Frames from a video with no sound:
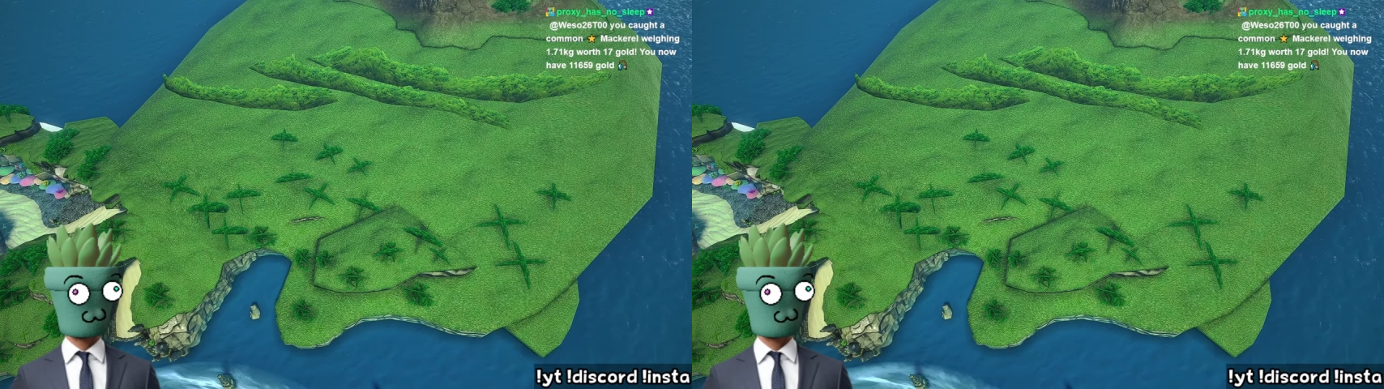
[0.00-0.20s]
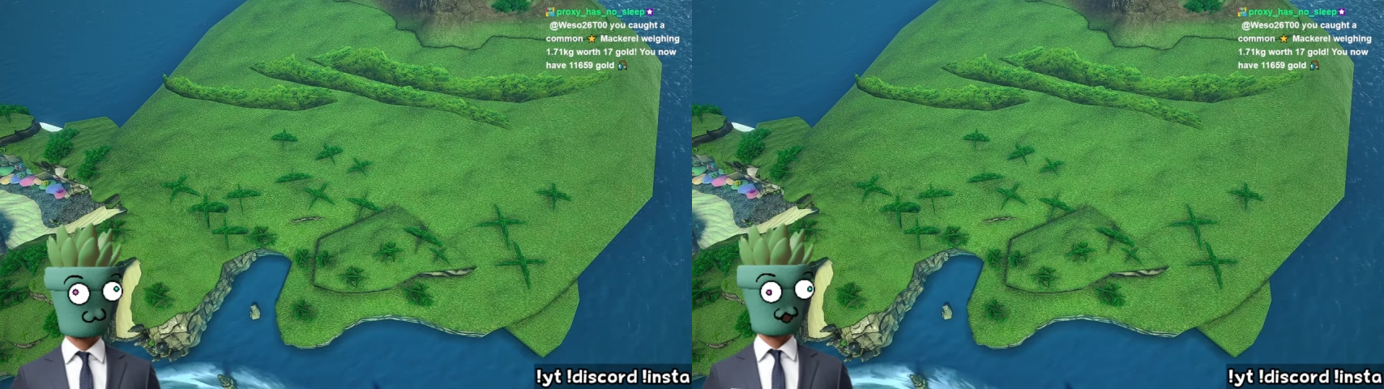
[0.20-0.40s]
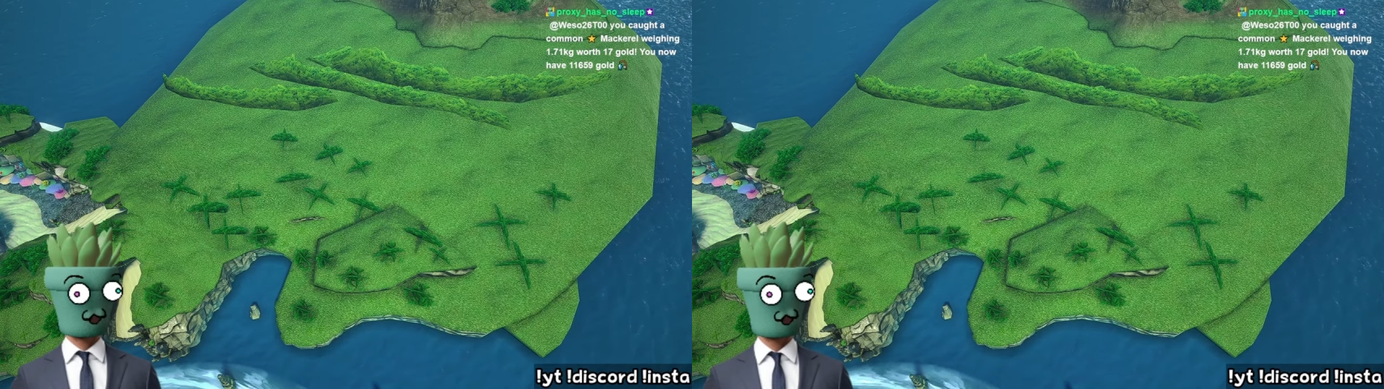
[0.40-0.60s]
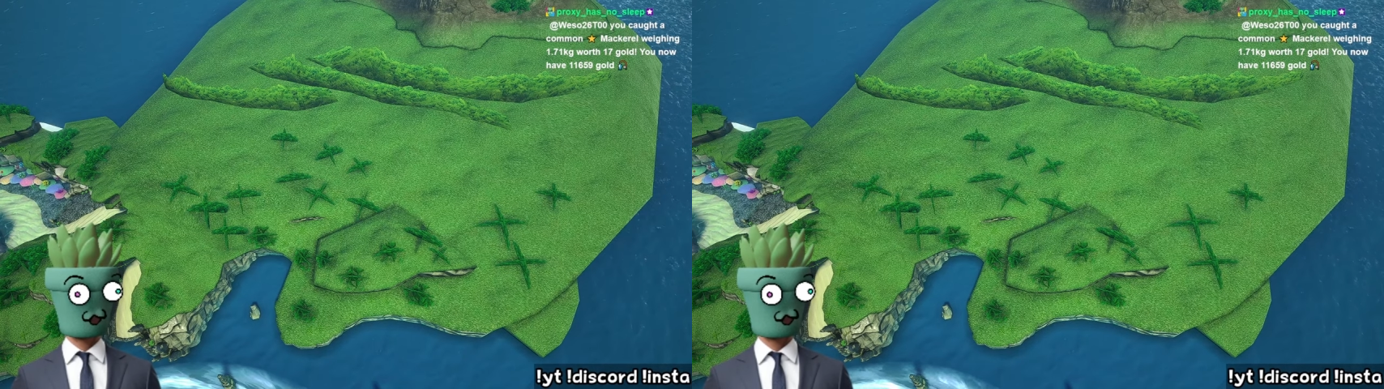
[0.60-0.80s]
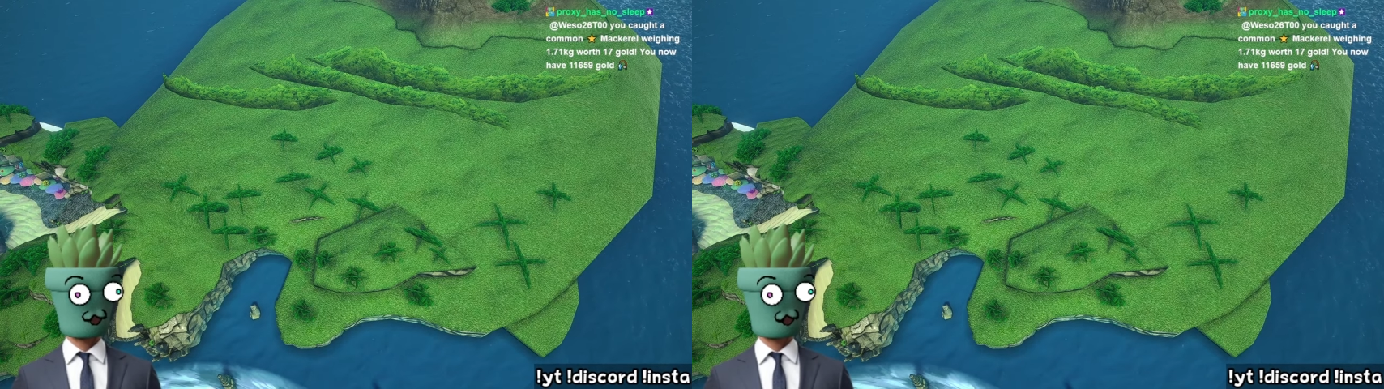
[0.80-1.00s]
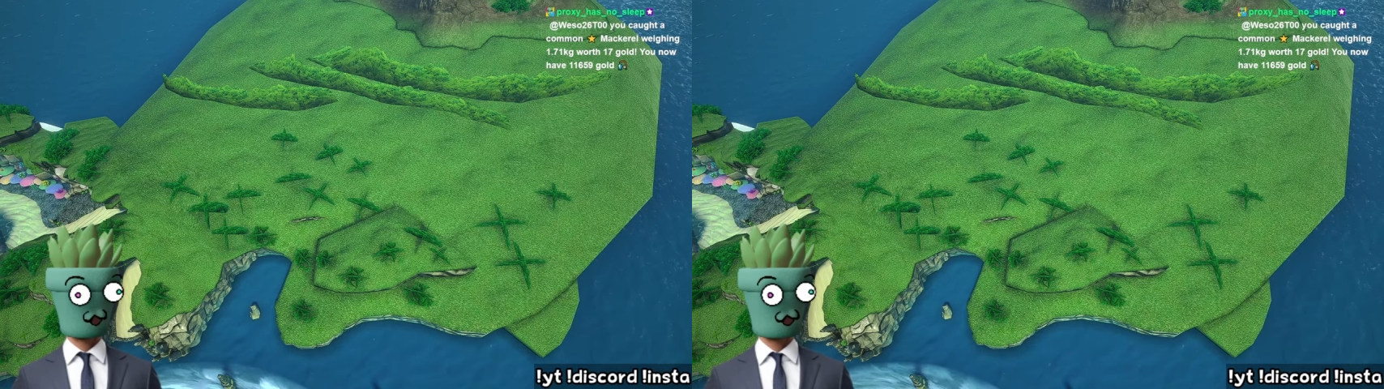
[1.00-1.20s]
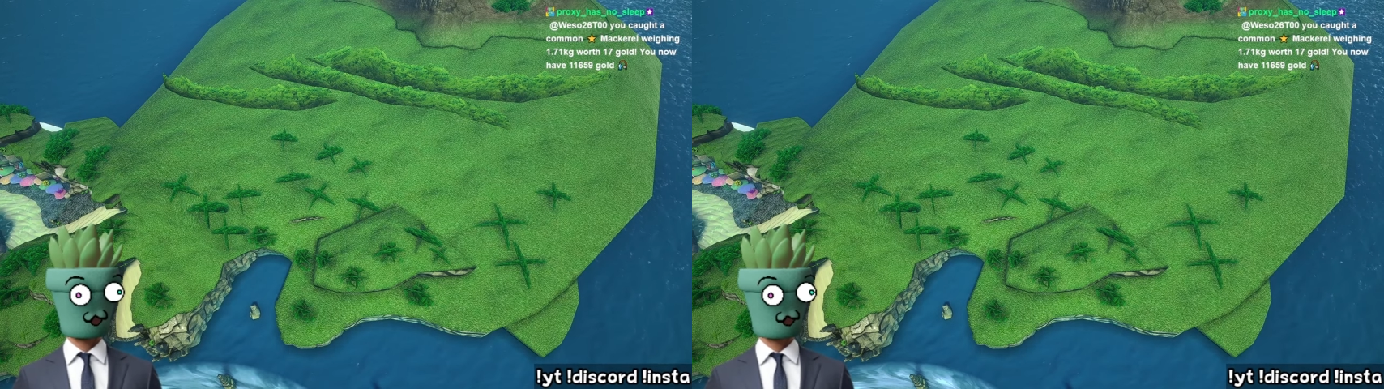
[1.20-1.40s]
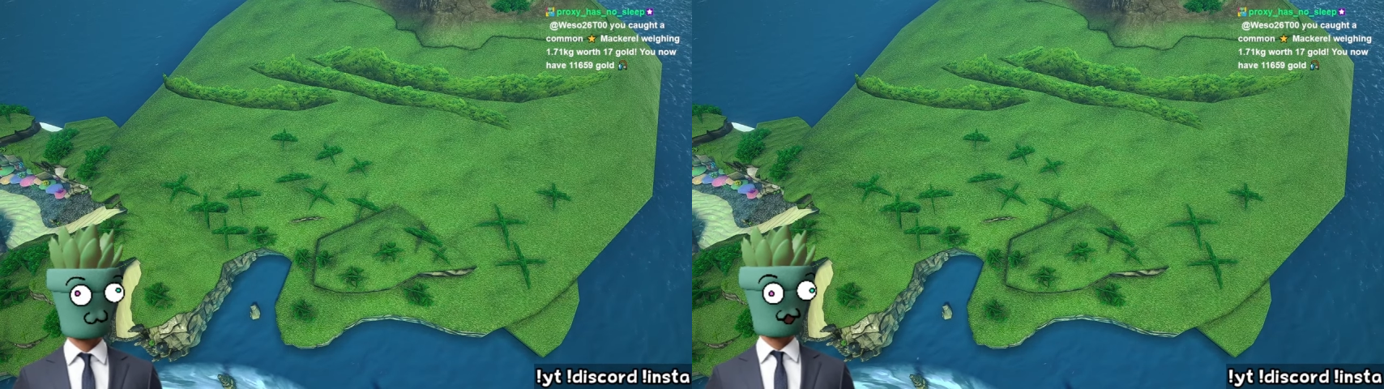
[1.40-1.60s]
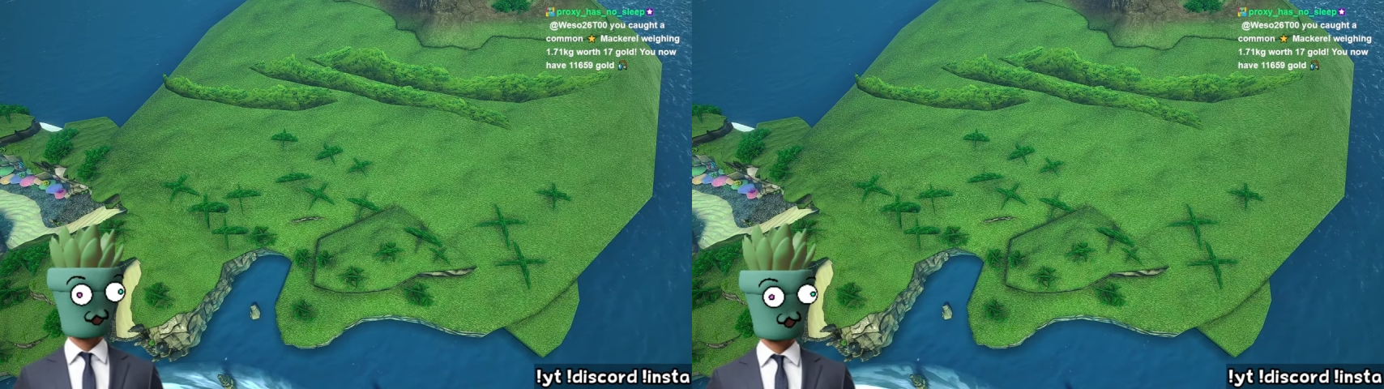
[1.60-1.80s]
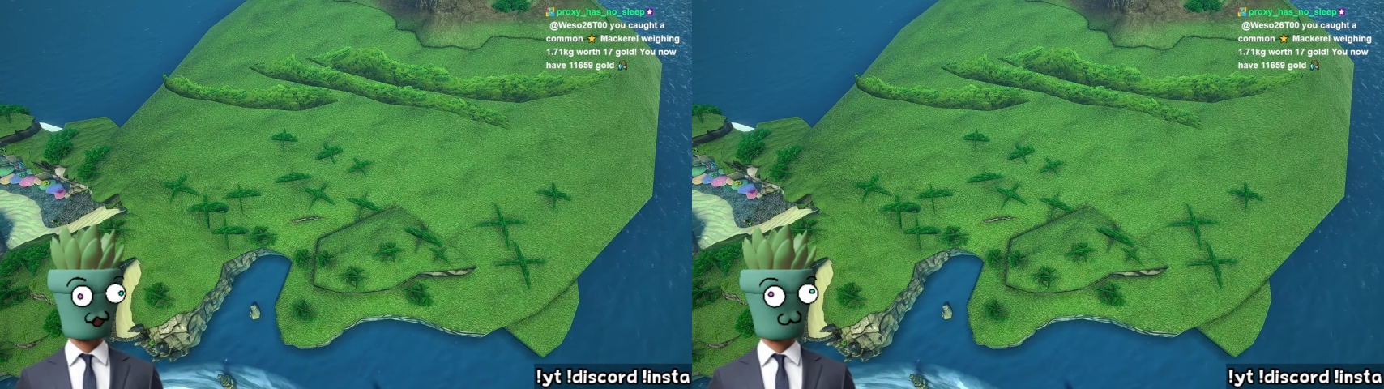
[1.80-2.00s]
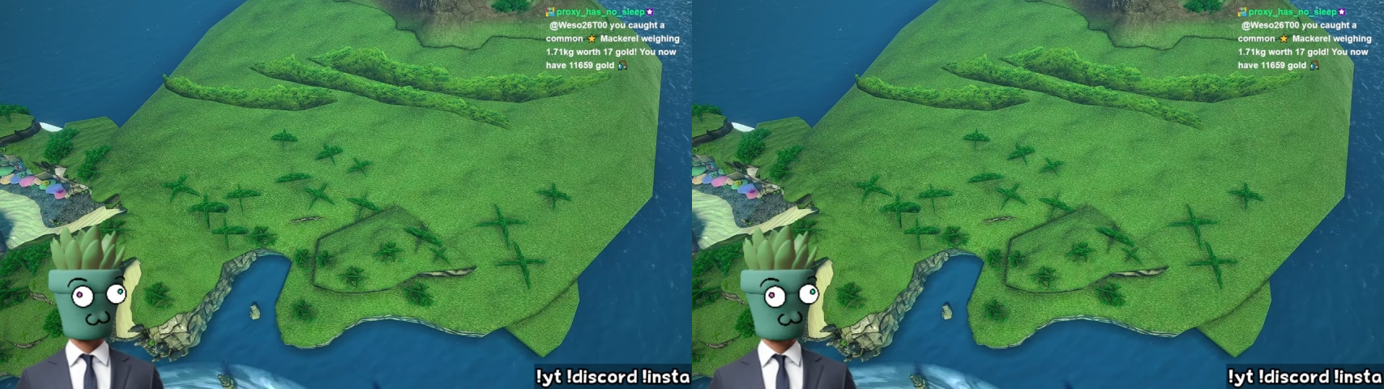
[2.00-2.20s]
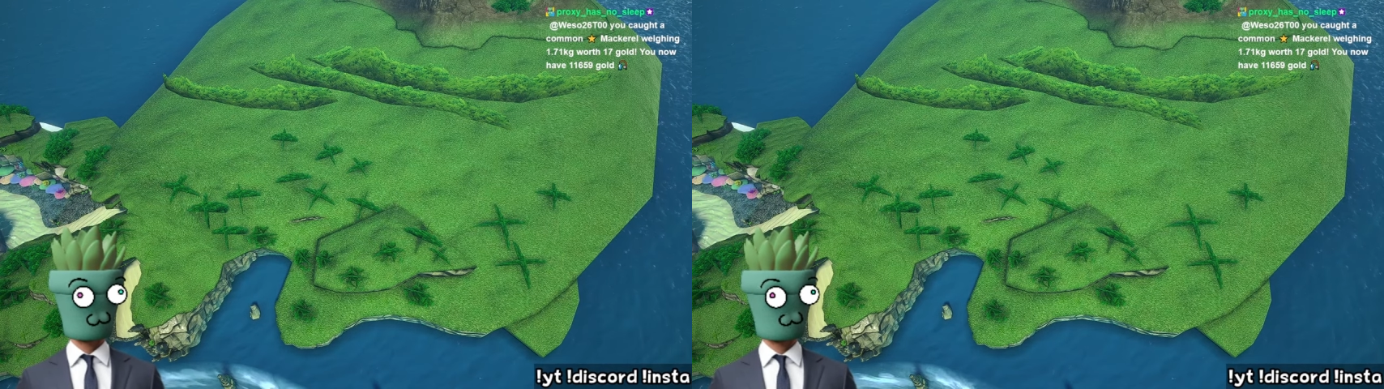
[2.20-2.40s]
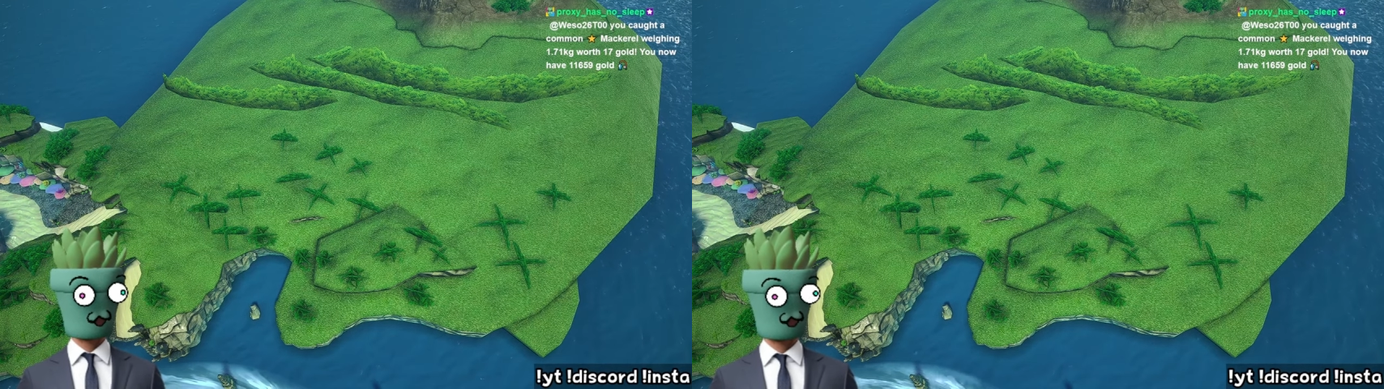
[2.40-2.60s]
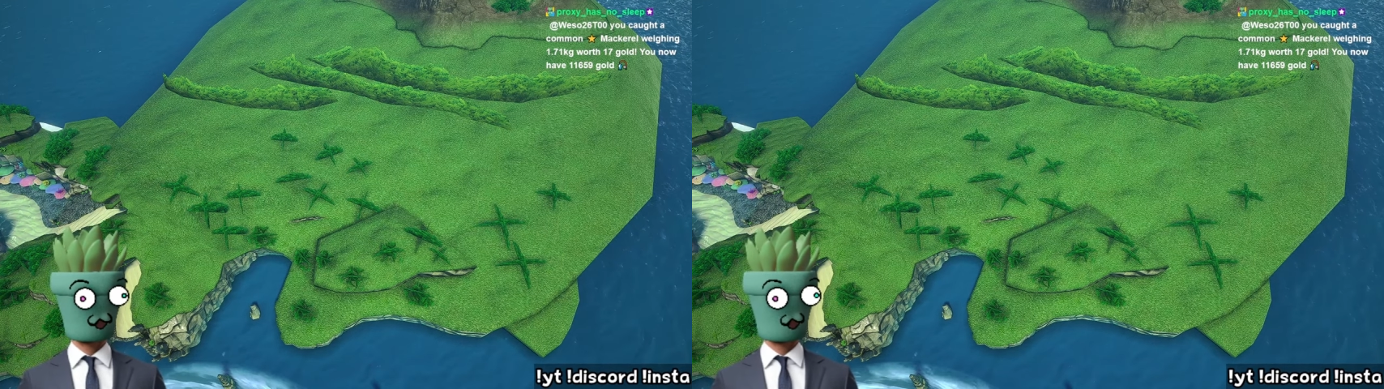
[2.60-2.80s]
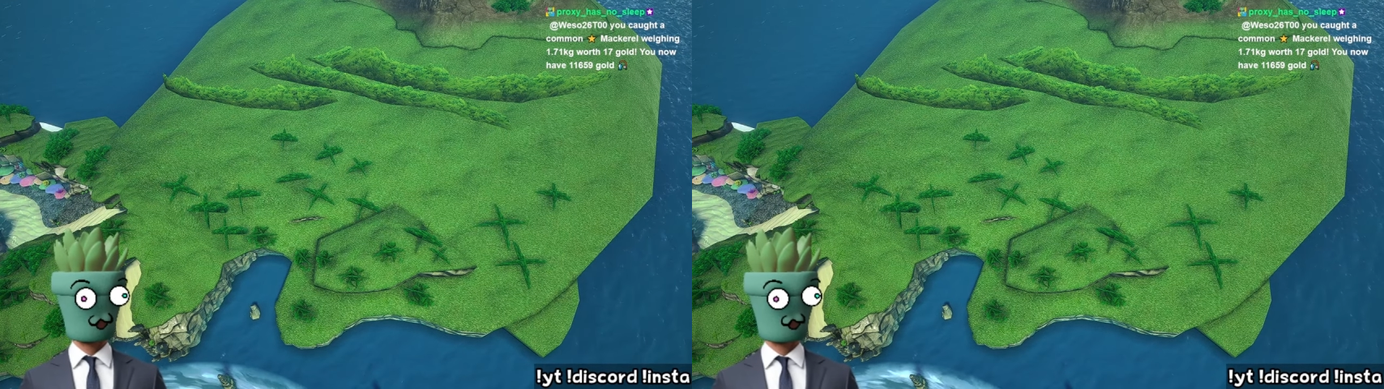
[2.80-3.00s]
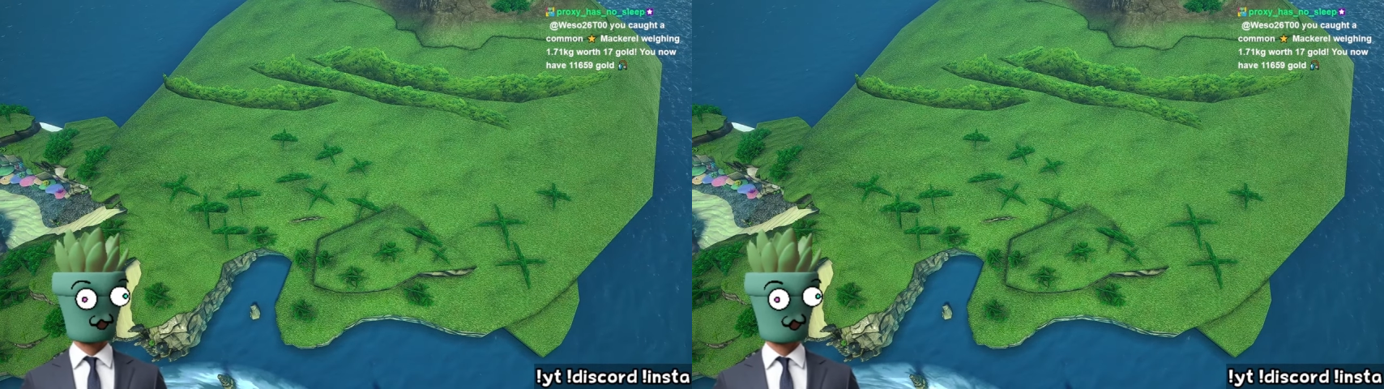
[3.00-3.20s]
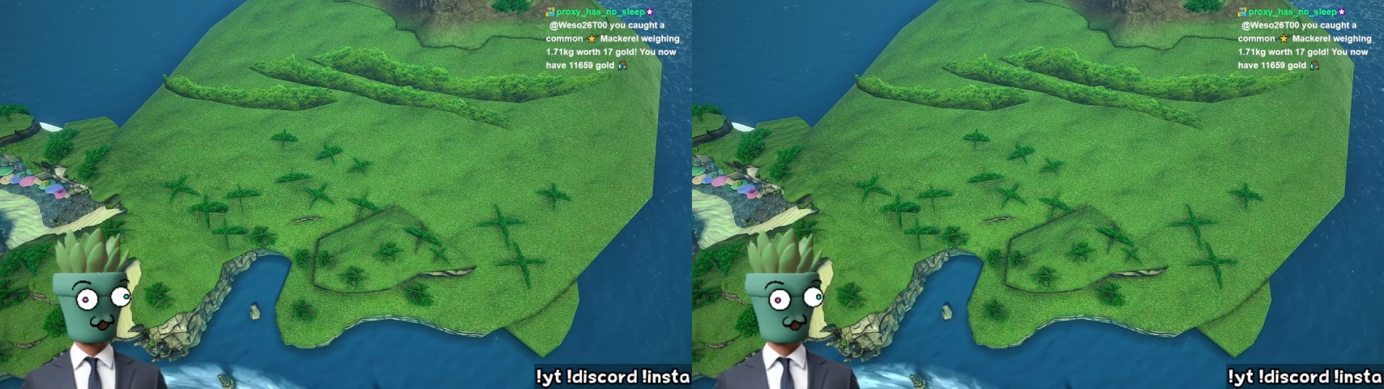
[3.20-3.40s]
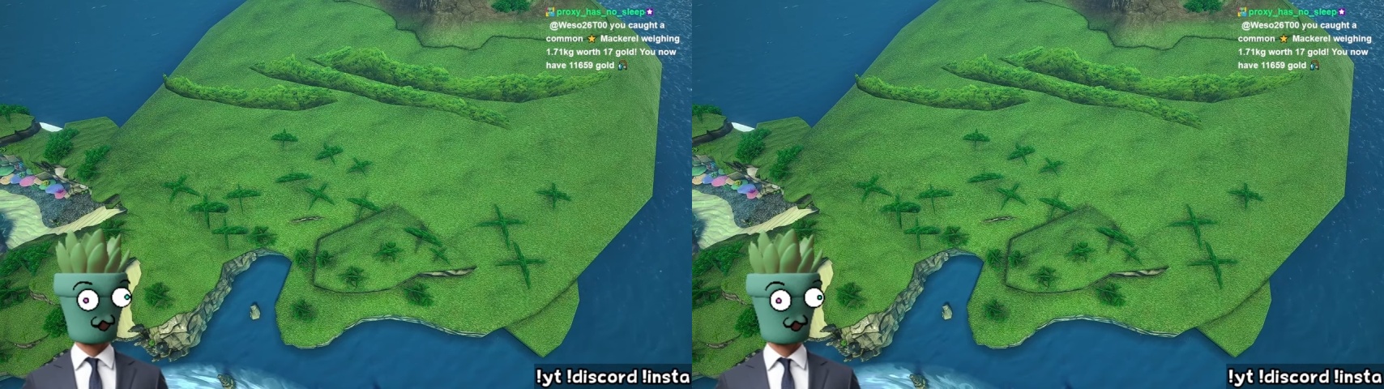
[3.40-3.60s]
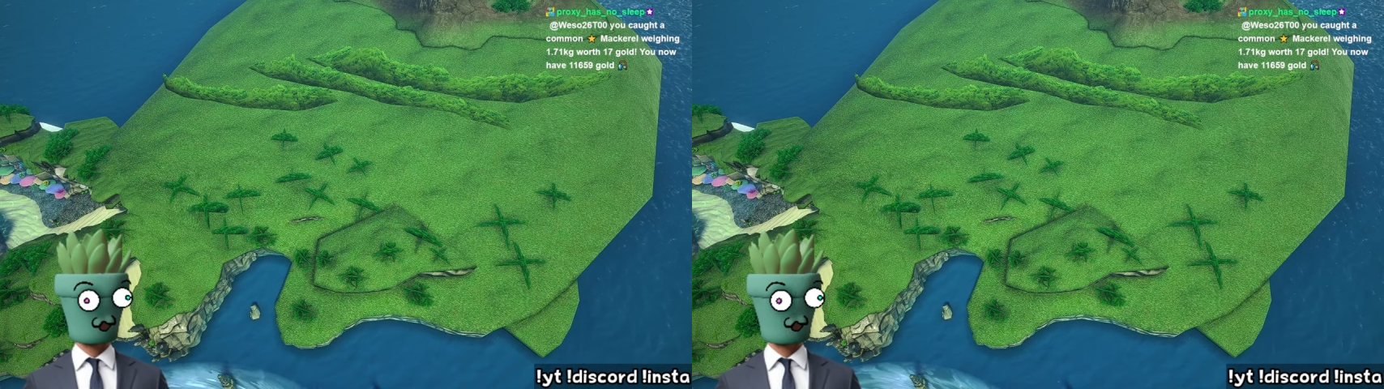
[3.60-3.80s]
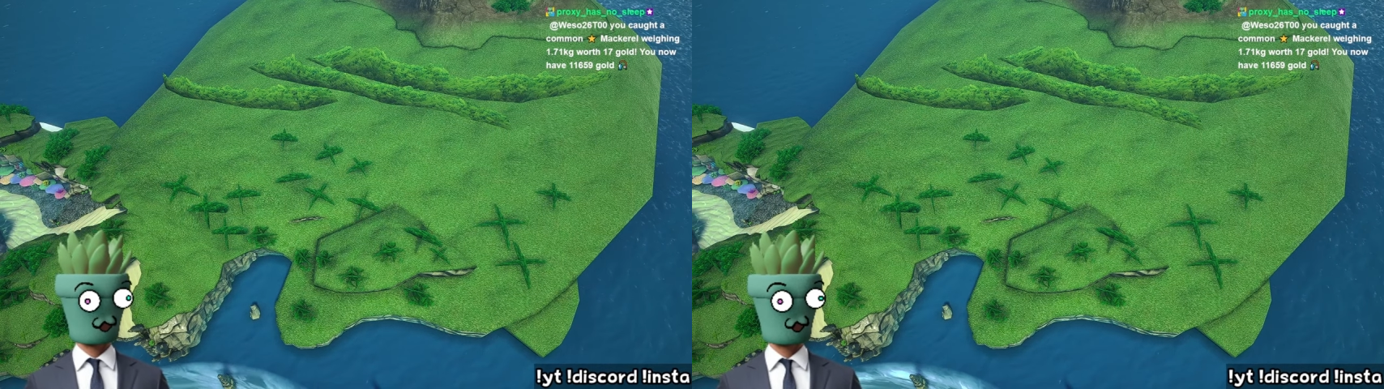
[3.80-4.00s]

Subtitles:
(no speaker visible)